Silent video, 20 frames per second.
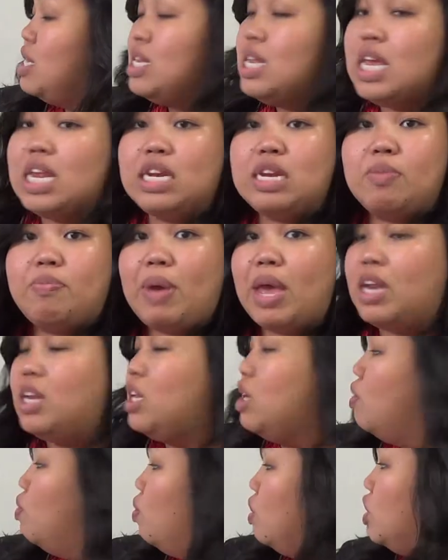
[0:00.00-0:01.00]

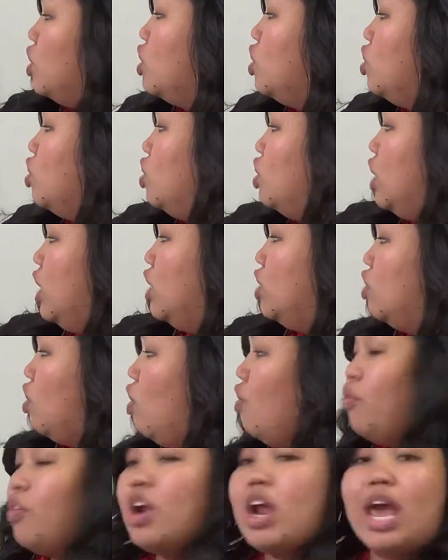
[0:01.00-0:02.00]
independent, which is your change
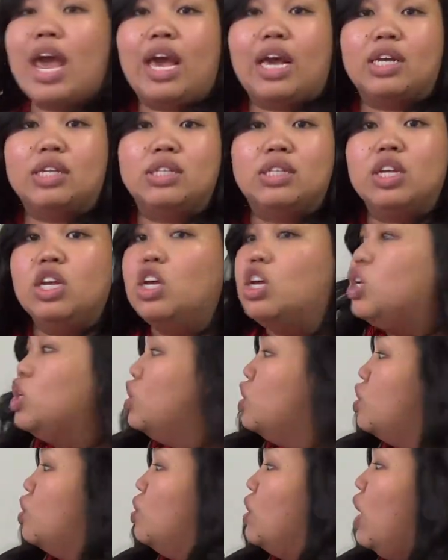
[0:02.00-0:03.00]
over x.
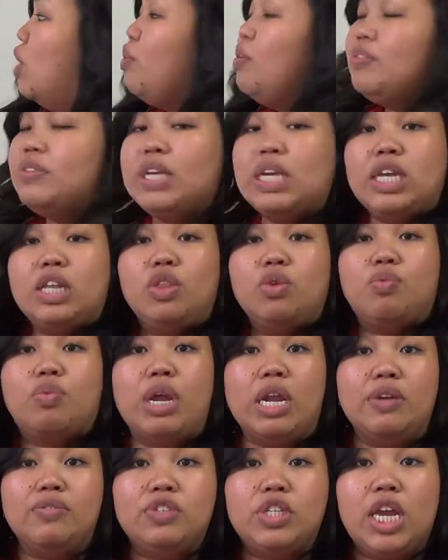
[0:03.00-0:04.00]
So now we've taken the
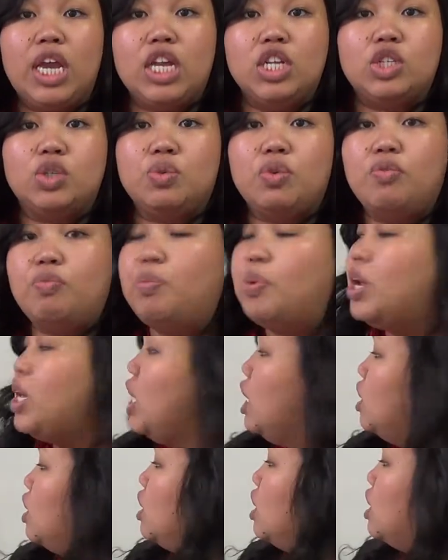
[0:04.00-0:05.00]
rate of change and we've put it
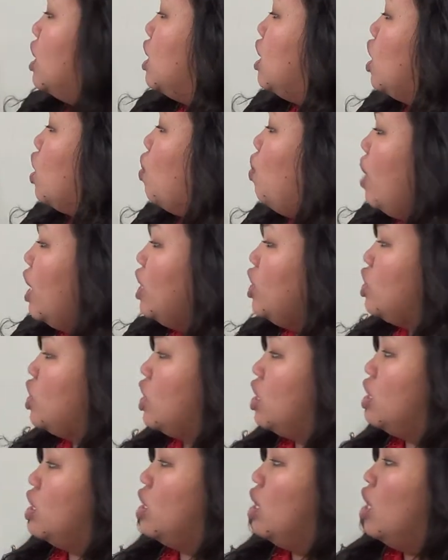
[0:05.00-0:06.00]
into this
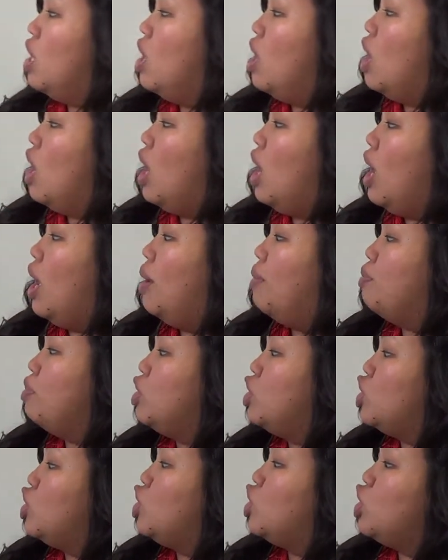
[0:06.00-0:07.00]
equation,
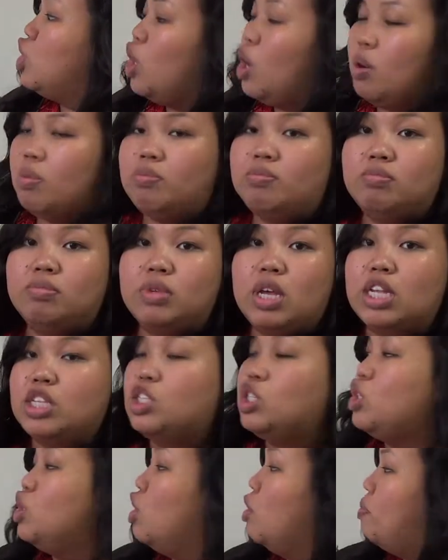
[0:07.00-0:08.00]
which is slope, and
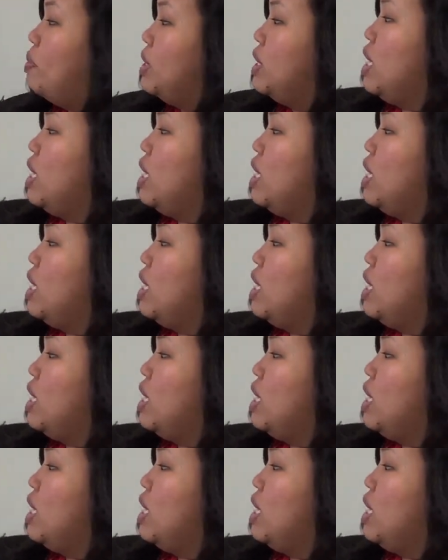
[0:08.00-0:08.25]
slope is